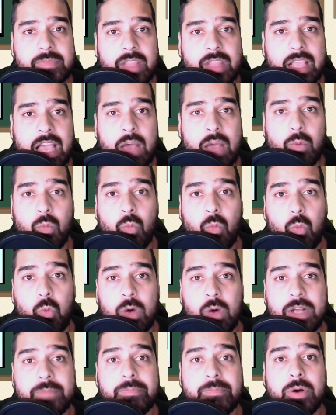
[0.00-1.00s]
and
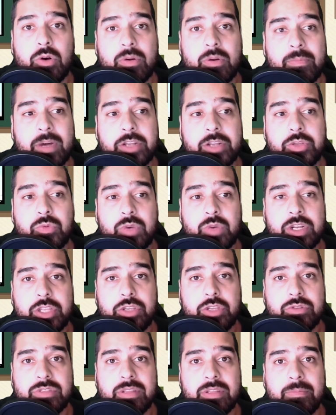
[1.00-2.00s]
what Pokemon you want to
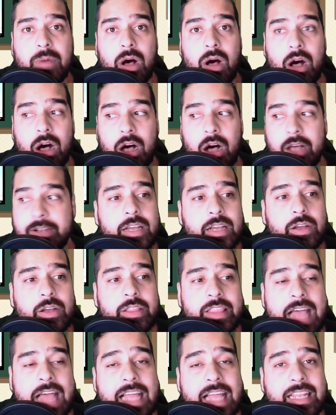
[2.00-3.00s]
use them on.
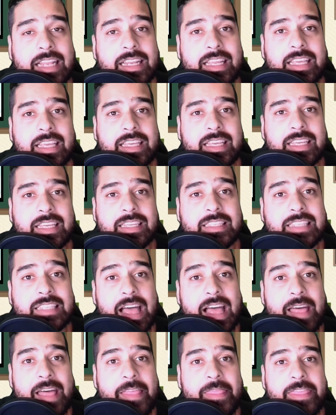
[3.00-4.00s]
That is
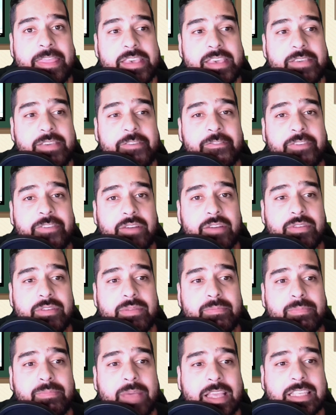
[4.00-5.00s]
the very
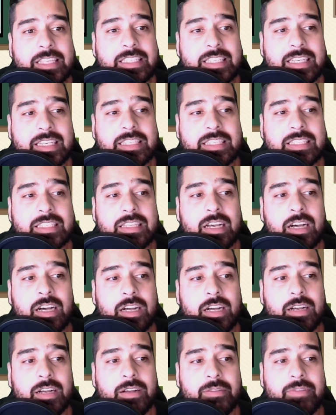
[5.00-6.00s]
basics
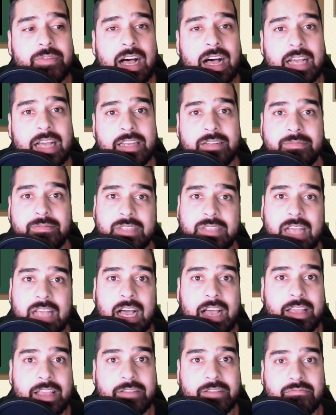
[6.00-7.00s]
of items.
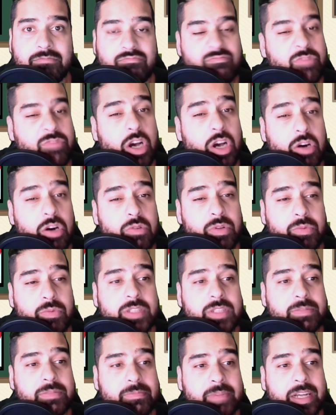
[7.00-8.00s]
I know it
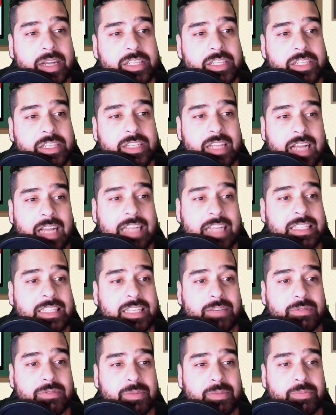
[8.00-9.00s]
wasn't much. I said
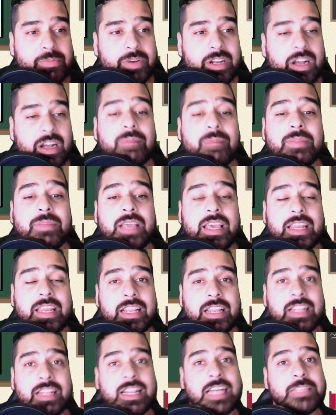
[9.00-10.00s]
it was a pretty complicated,
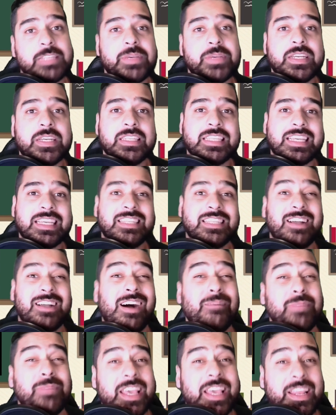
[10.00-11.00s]
and that's because it gets
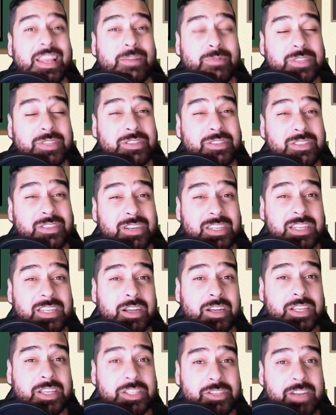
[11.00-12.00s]
complicated once you start
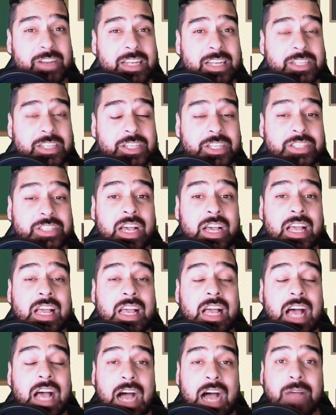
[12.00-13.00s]
talking strategies.
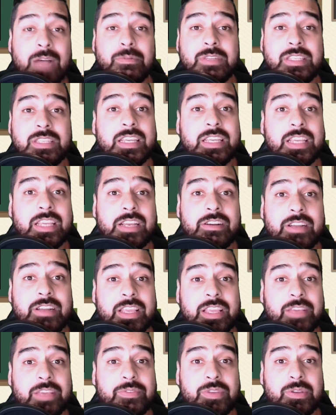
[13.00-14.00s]
I would sit here and
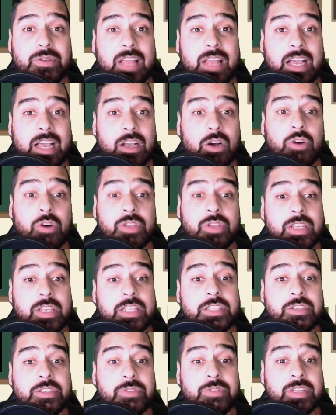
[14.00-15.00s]
give you like, oh, you need
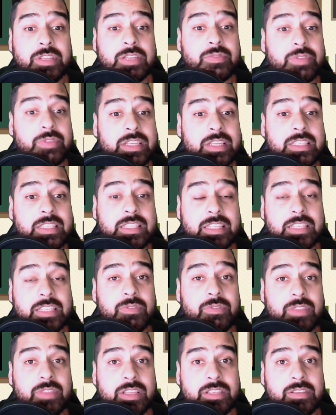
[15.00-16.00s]
to do this for this and this
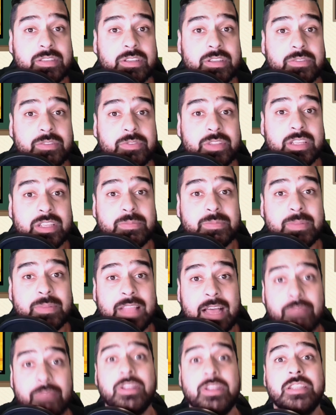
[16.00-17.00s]
for this and this for this, but
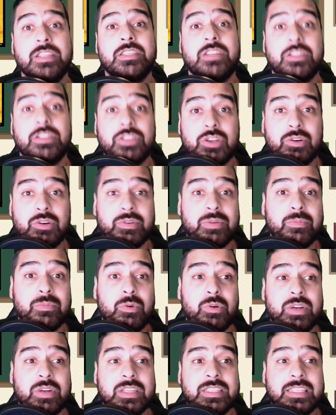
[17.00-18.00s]
that really starts going
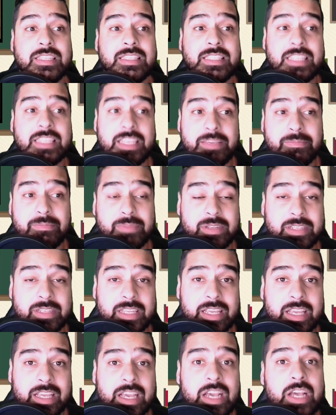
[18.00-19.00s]
more into team
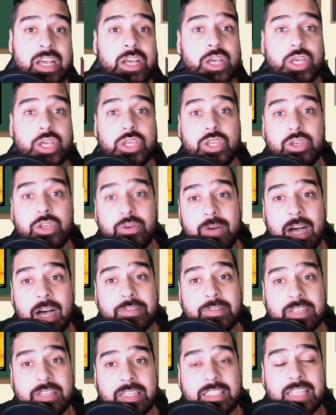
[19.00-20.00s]
building. You have
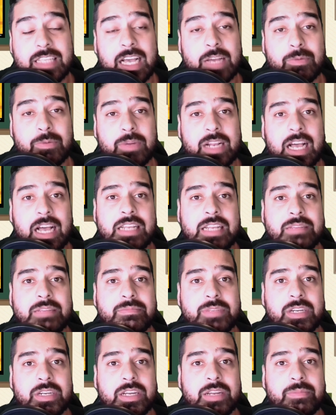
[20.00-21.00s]
to decide what
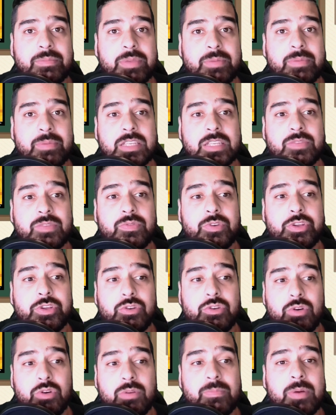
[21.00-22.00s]
items are going to be best for
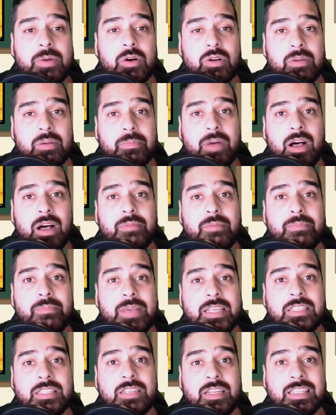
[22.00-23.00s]
your Pokemon
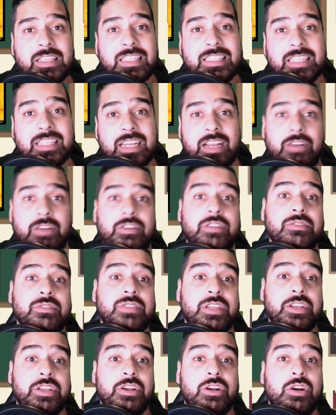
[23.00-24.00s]
based on the scenarios
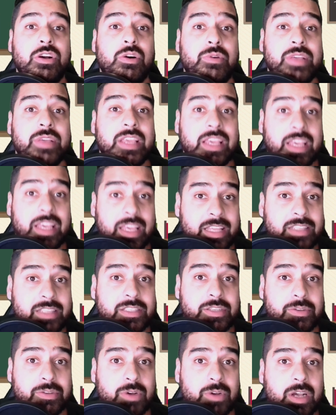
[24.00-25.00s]
that you're going
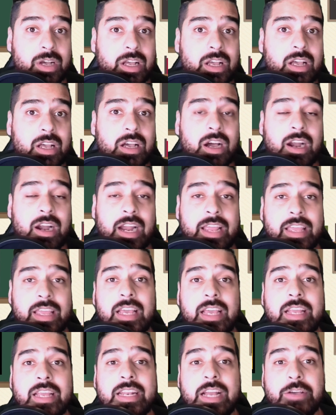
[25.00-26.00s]
into. All right.
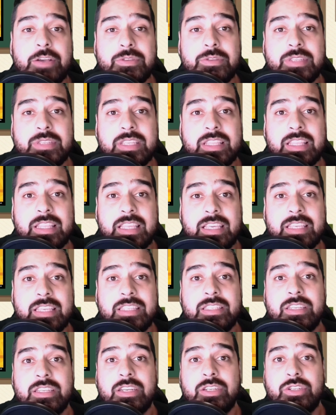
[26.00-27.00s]
Now, using
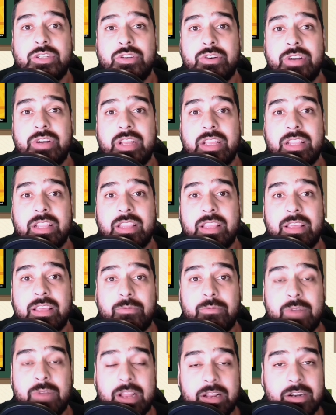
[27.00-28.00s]
these during the
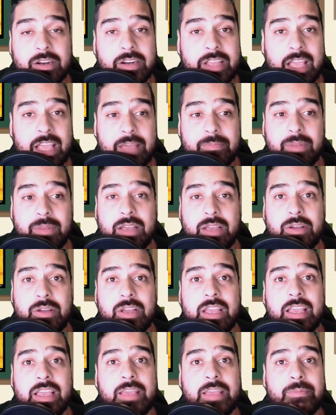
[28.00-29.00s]
regular gameplay
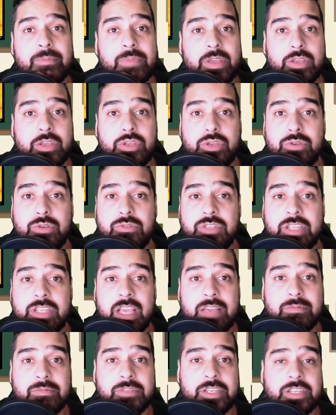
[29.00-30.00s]
can be a huge
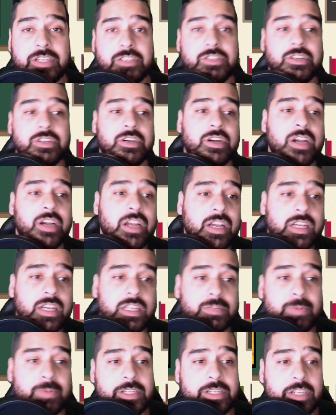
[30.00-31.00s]
game changer,
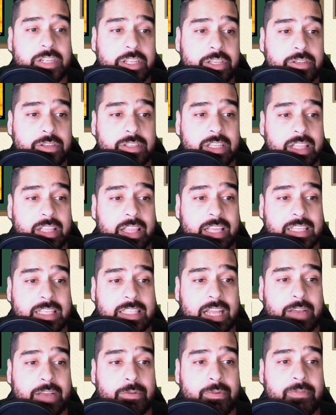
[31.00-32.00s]
especially using things
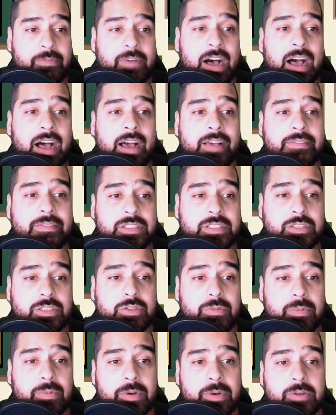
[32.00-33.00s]
like revives and
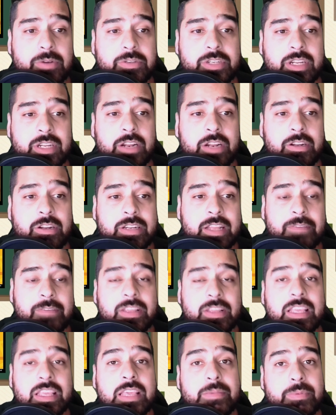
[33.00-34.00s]
super potion. It'll
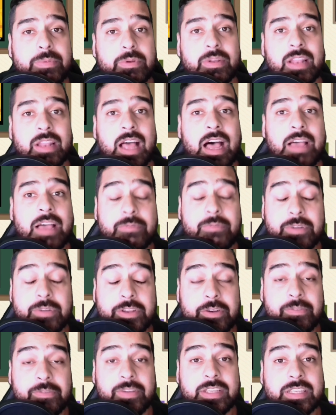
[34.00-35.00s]
definitely keep you alive when
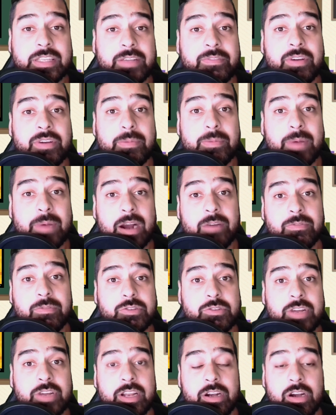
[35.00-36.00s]
you're facing a very powerful
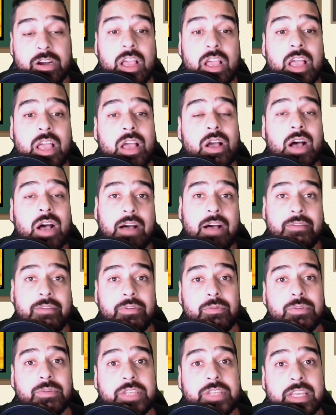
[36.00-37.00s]
trainer. However,
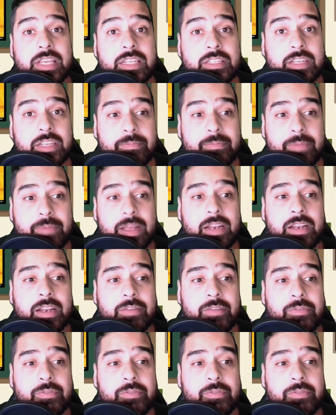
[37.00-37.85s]
once you get into competitive,